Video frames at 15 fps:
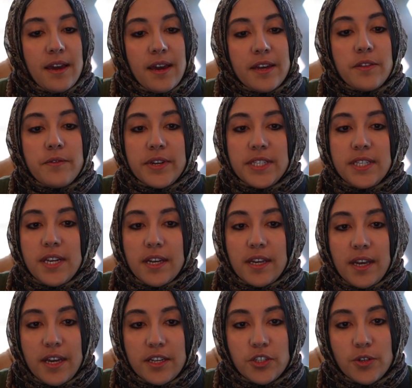And the reason
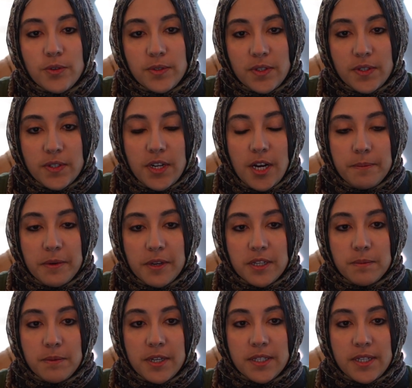I chose this topic
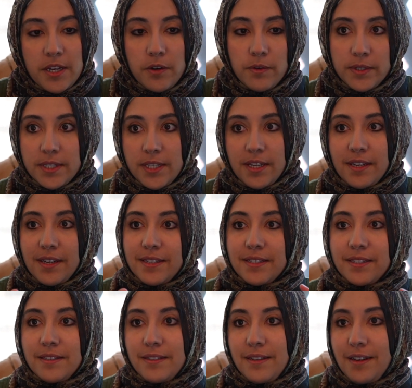is because I know it's like
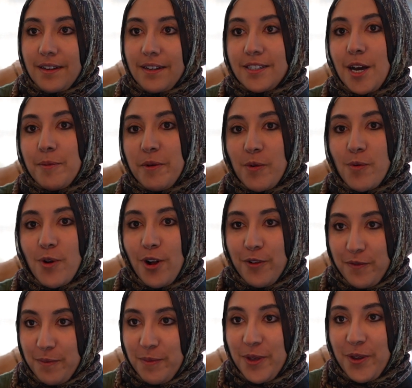a topic we're all
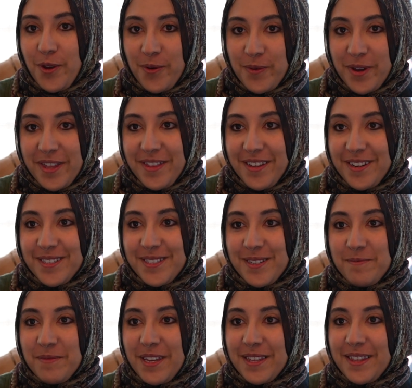familiar with, and it's
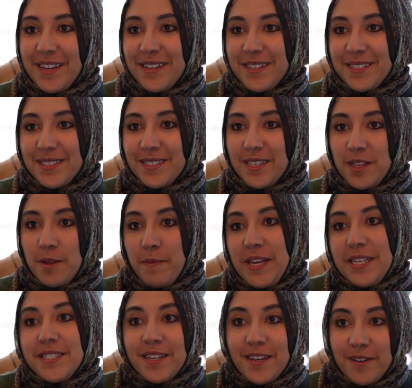something that is the
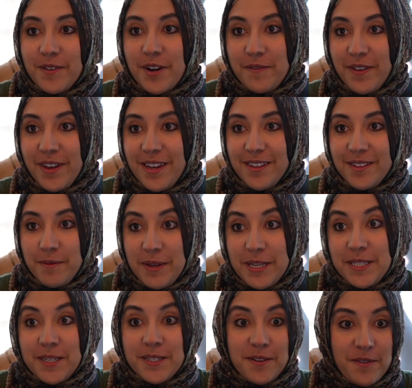basic of our faith, the
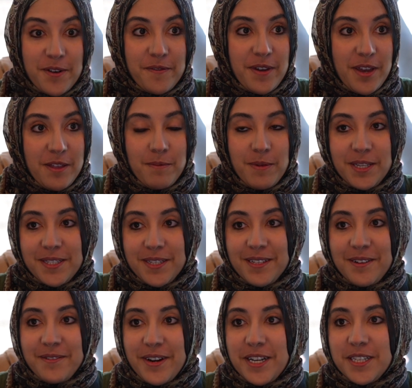basics of our faith,
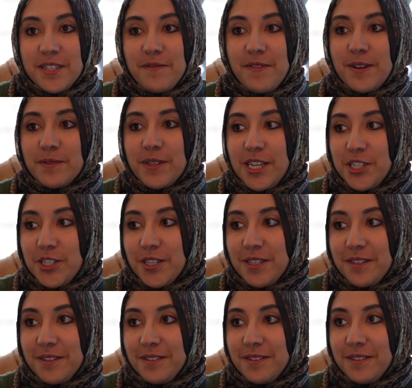basically, right? It's the
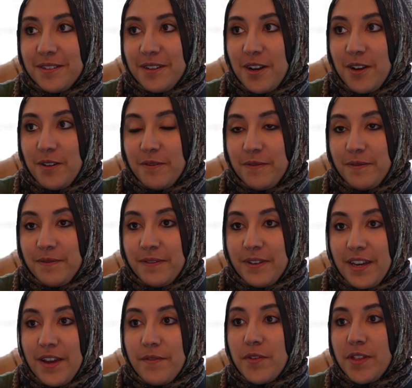foundation of
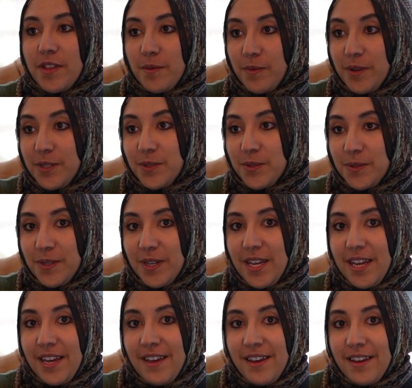everything we do,
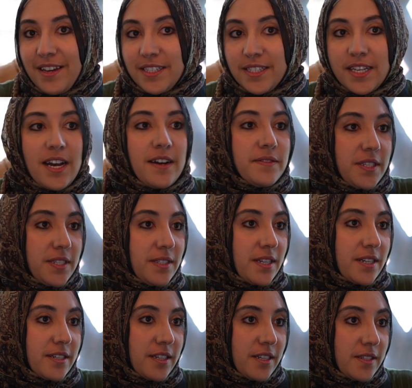is to have
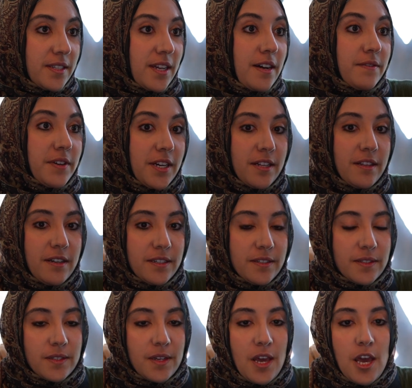sincerity, is to have
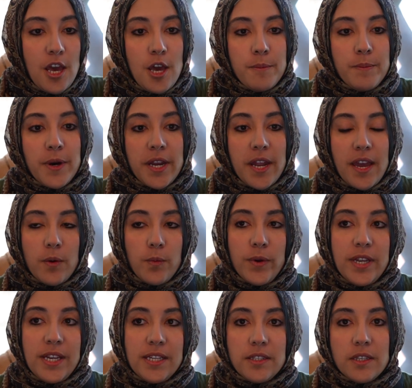ikhlas. But
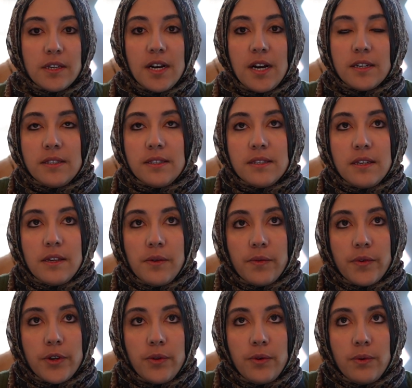we need to constantly
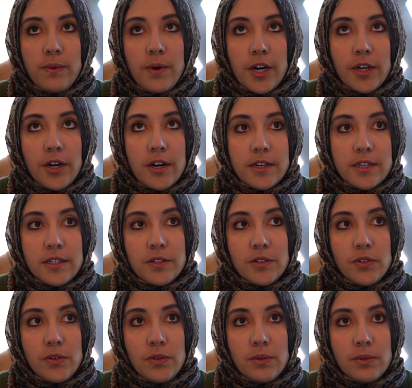renew our heart
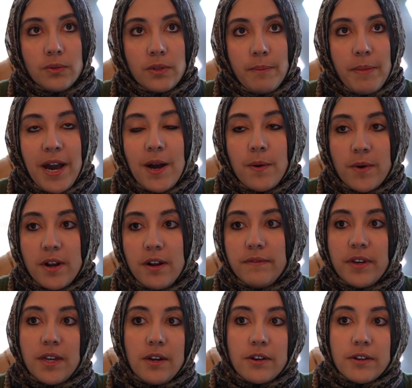to the power
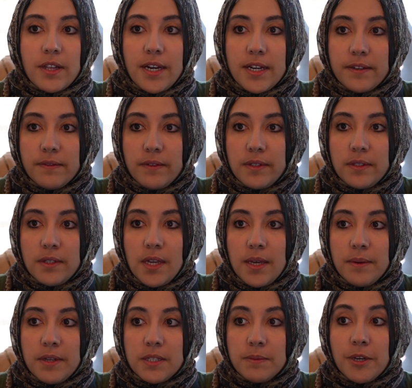of it in our lives,
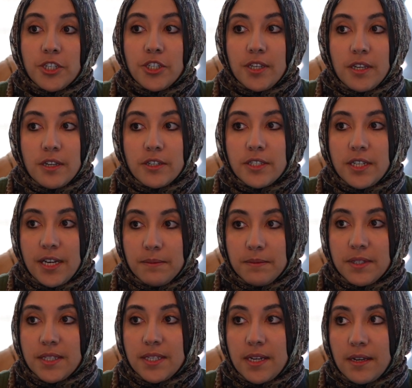especially in our
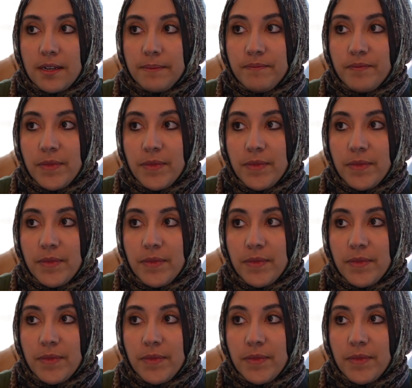times today.